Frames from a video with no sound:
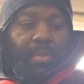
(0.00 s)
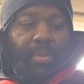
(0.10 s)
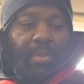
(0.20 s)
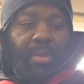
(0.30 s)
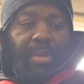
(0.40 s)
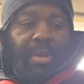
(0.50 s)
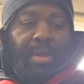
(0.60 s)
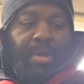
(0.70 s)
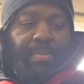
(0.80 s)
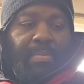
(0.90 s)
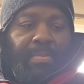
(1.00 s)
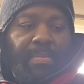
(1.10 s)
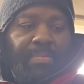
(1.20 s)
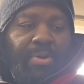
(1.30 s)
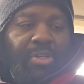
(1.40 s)
And then I'm
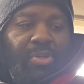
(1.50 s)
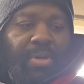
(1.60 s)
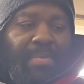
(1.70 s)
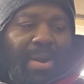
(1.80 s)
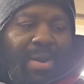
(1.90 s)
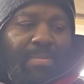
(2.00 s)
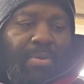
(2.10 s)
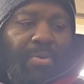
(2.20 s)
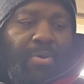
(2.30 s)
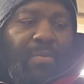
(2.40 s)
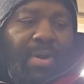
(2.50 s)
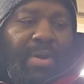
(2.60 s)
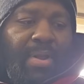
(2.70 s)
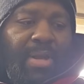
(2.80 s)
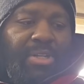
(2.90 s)
pretty sure he might not be on right
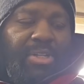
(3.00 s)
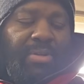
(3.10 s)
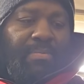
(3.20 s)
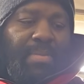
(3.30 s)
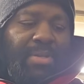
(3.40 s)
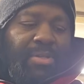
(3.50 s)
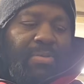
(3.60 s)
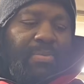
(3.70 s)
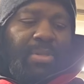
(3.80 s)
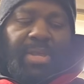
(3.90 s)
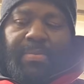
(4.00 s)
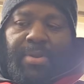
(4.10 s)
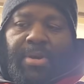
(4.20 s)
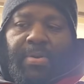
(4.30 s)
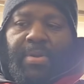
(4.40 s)
now. I should have messaged him to let him know.